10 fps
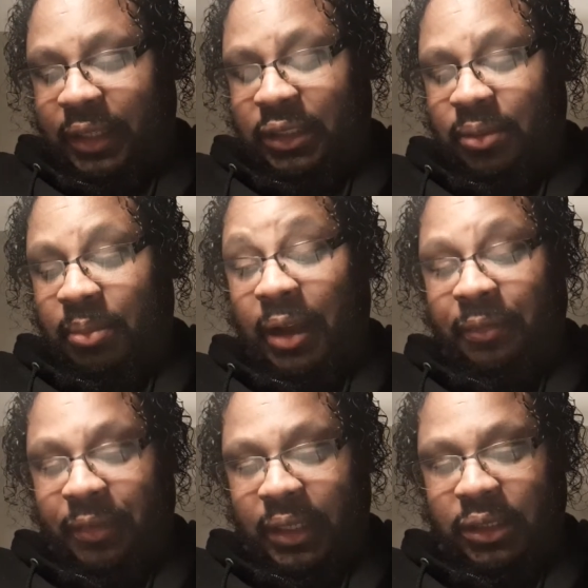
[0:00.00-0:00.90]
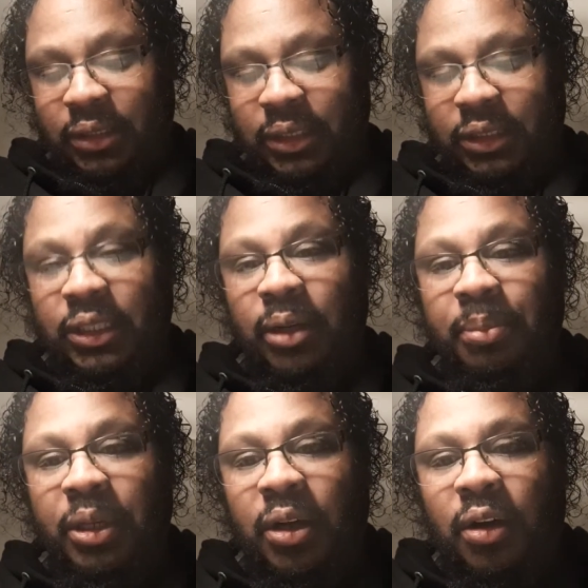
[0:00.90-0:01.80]
of my flesh, and shall
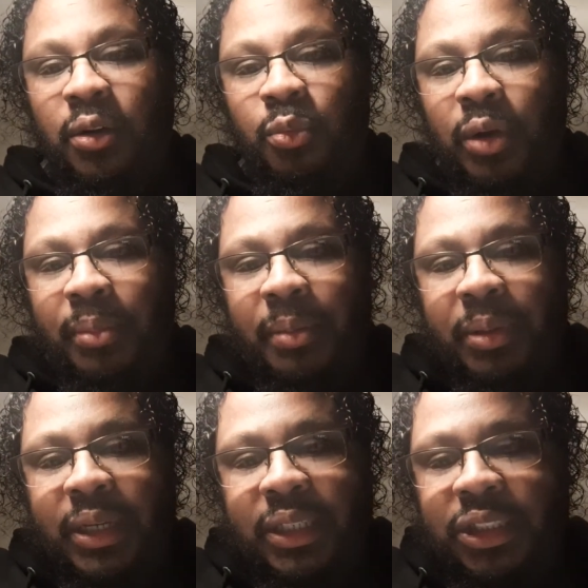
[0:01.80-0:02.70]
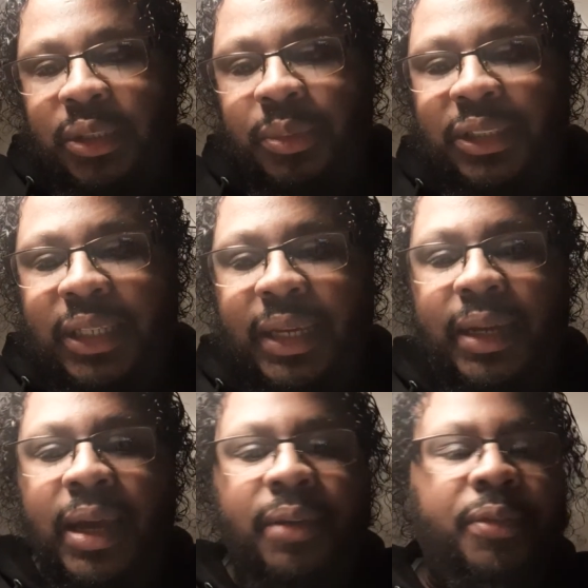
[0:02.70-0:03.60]
be called woman, because she was taken
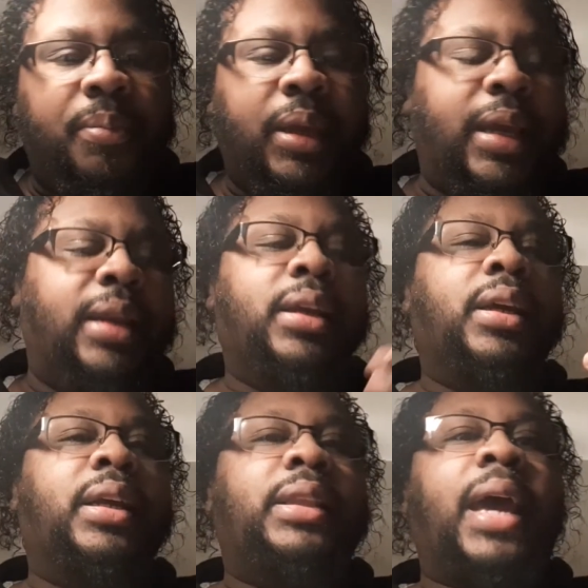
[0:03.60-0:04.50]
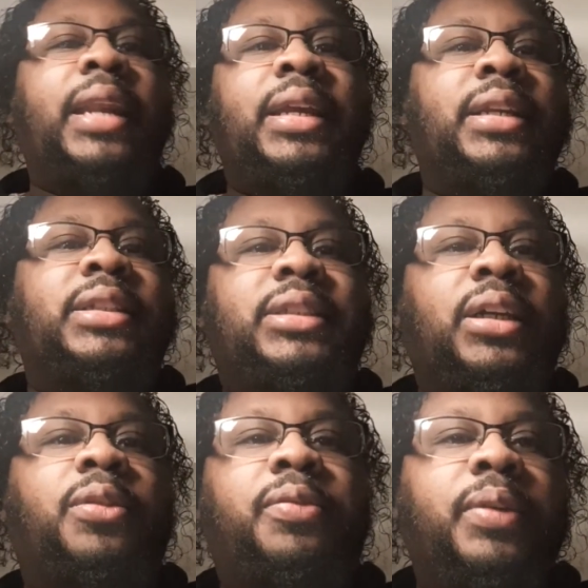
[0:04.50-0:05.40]
out of a man." That in
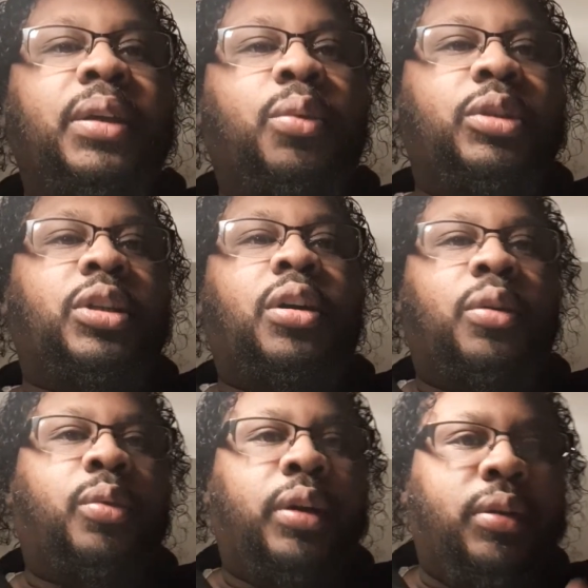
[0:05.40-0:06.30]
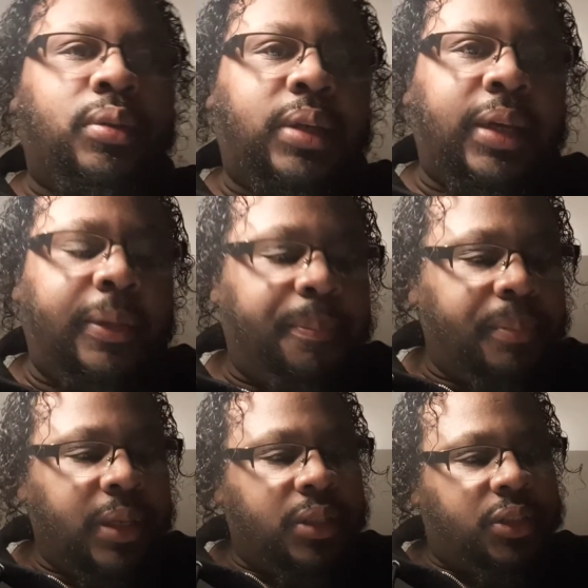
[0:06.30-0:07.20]
itself was hard work. Okay,
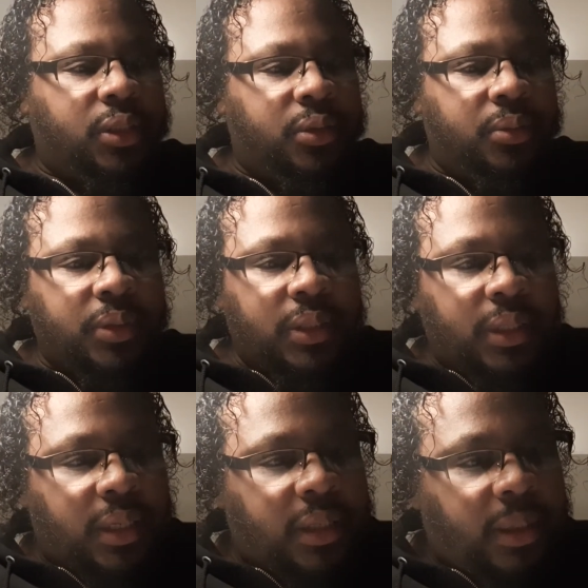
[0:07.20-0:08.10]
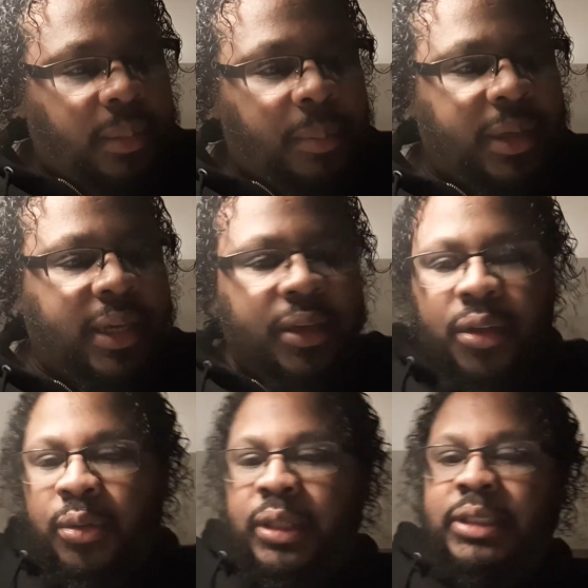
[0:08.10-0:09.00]
so I'm gonna give
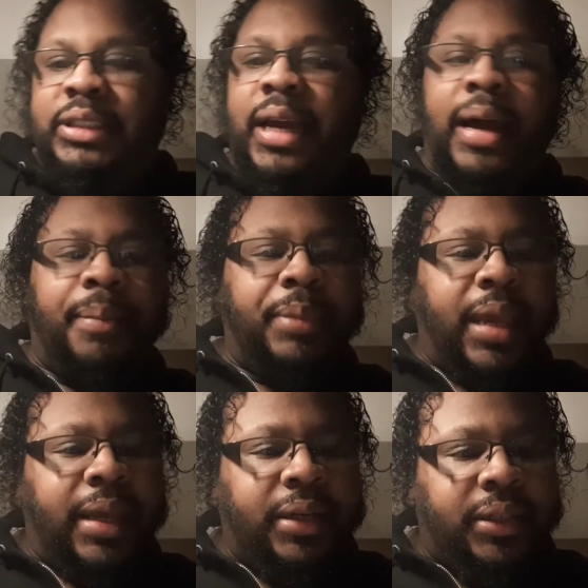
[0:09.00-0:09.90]
you a job that